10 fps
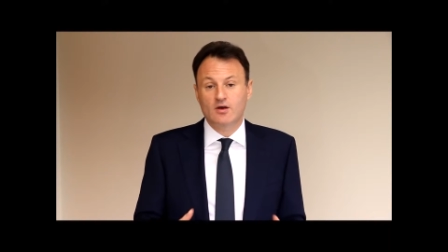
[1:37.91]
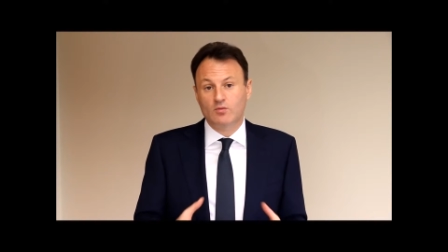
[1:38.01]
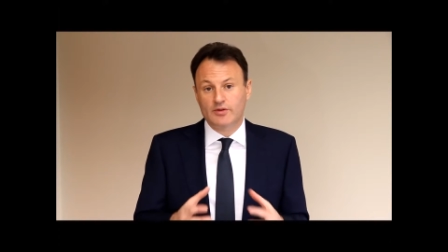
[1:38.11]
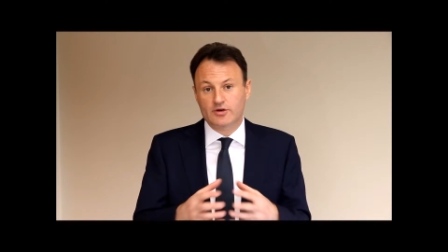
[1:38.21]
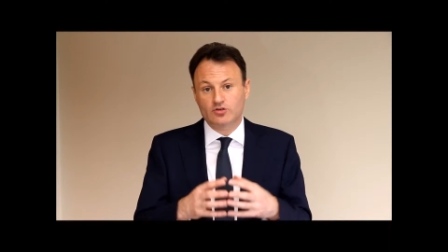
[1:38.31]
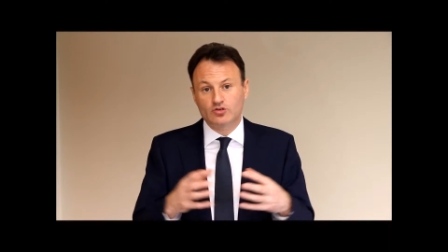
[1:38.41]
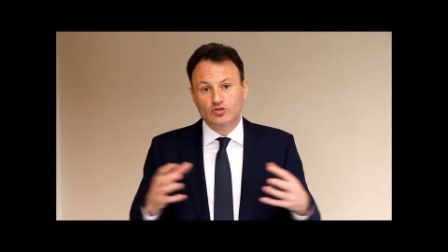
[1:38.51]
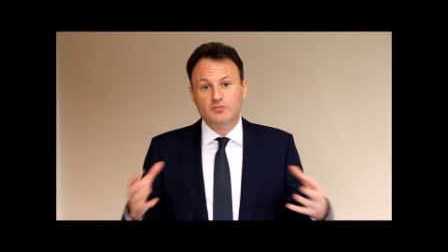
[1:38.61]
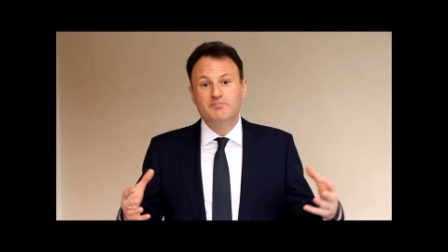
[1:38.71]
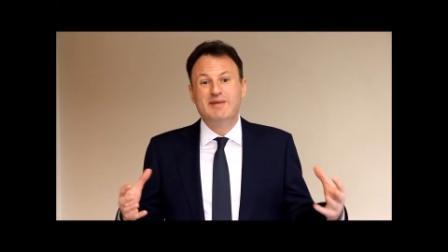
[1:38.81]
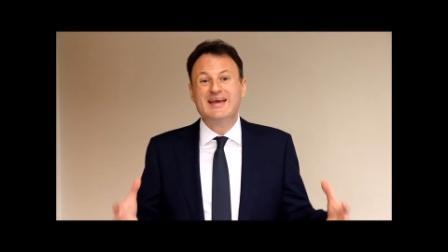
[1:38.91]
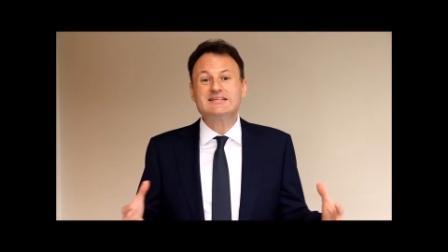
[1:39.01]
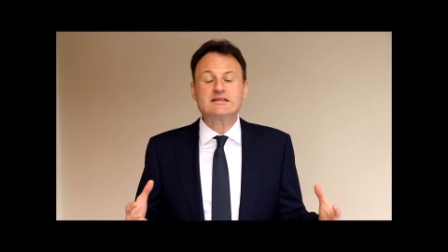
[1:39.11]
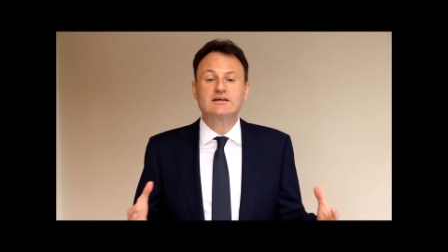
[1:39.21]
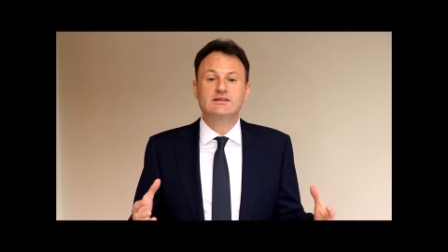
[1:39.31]
Well, there are two
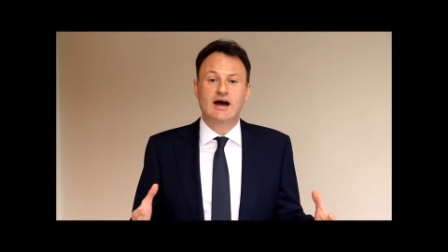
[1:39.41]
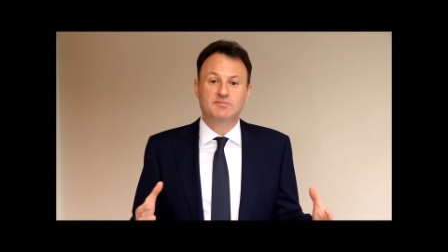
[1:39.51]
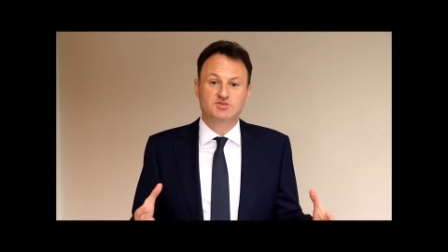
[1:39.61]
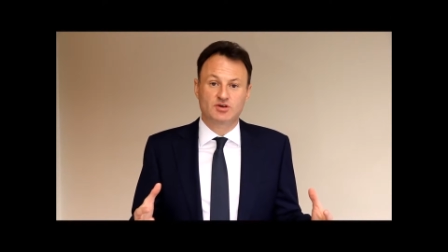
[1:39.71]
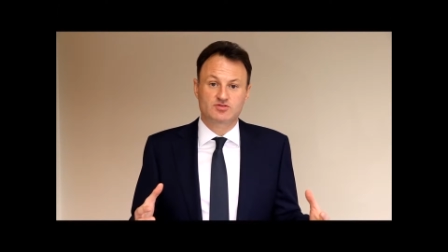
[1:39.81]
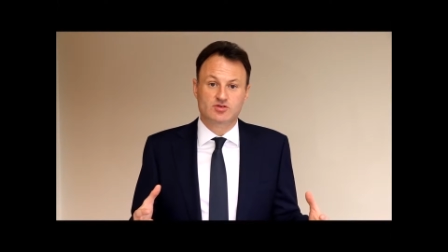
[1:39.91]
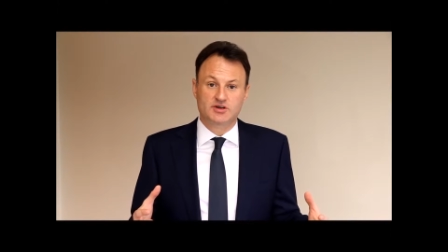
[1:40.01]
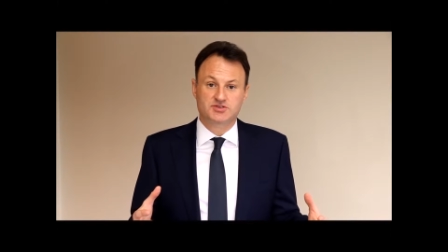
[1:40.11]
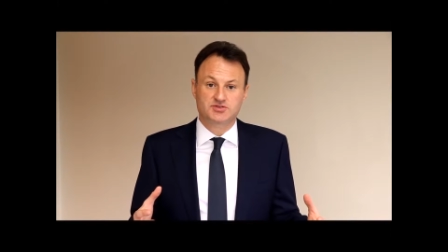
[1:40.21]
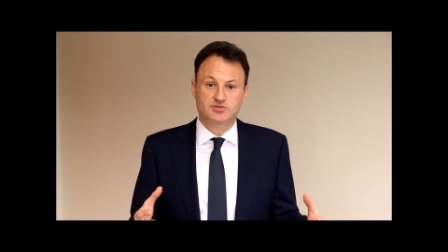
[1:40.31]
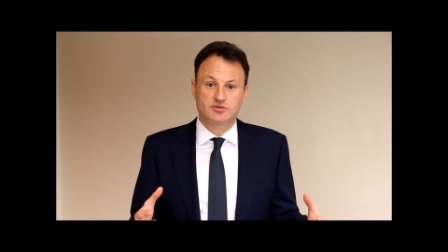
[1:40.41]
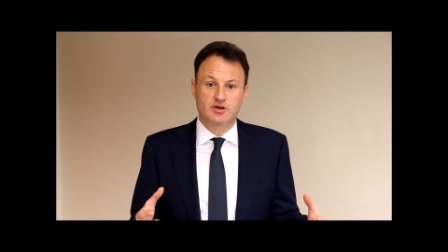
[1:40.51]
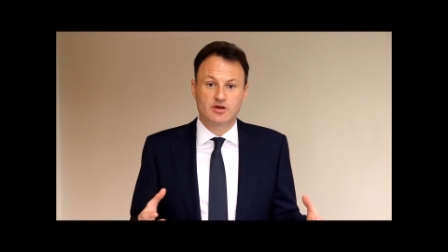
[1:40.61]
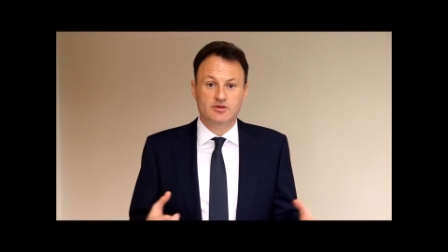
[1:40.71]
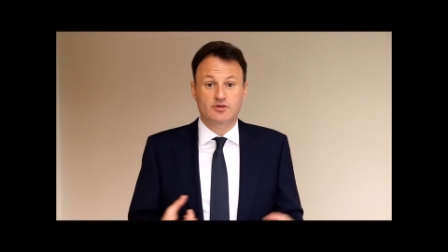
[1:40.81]
basic types of trusts.
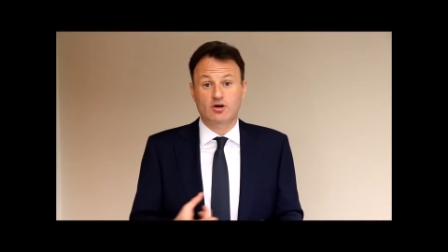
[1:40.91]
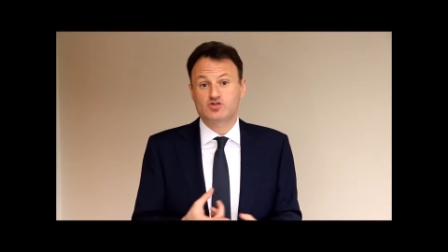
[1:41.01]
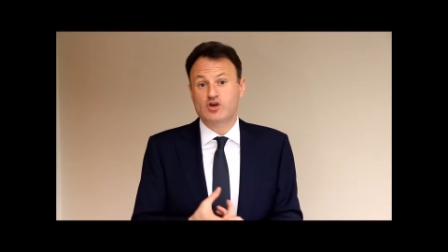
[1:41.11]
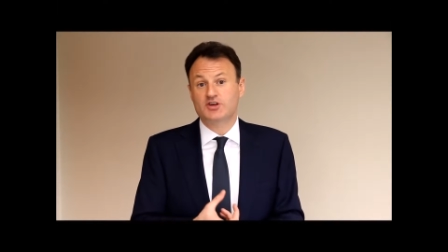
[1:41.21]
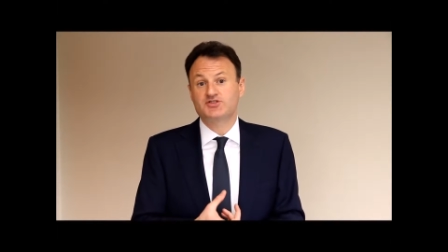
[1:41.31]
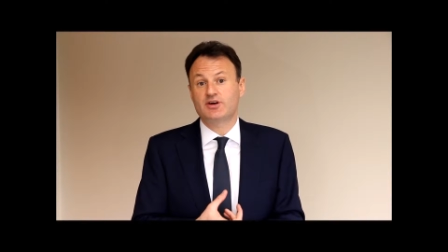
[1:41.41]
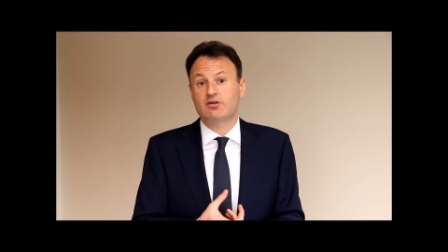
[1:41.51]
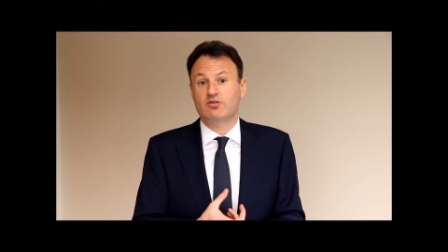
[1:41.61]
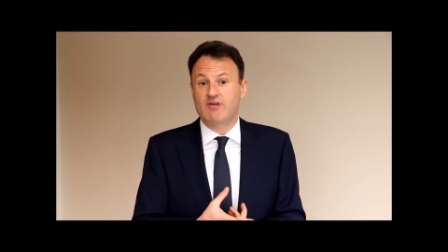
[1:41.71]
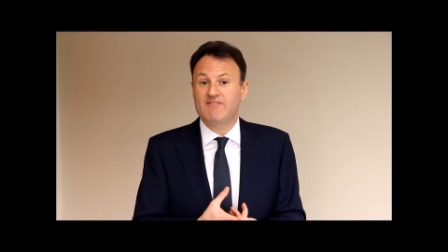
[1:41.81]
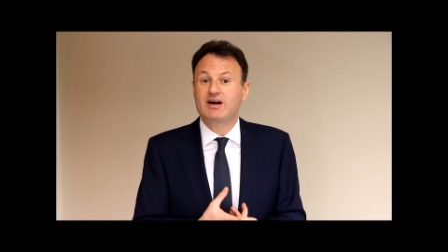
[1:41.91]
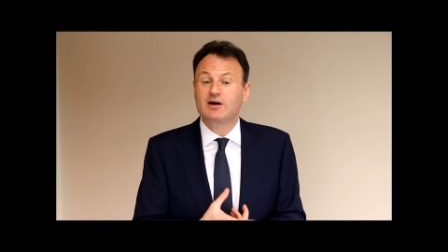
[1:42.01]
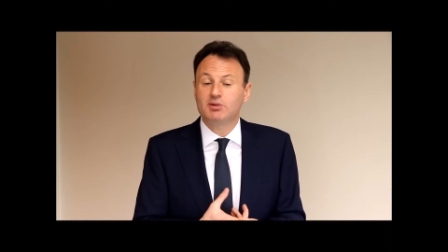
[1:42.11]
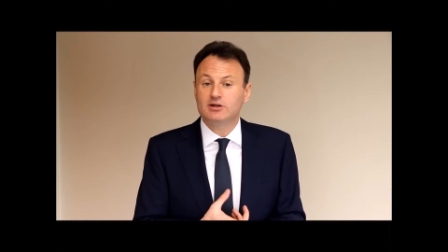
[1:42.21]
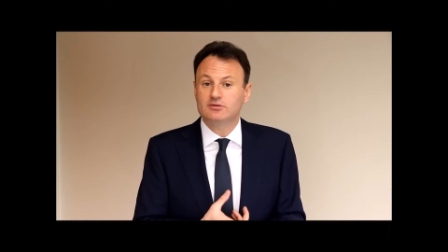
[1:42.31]
There are trusts that are
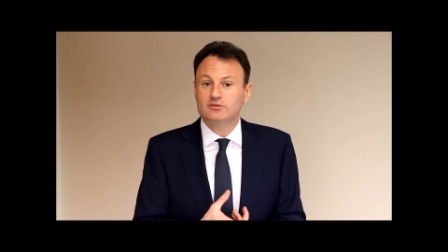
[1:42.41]
revocable,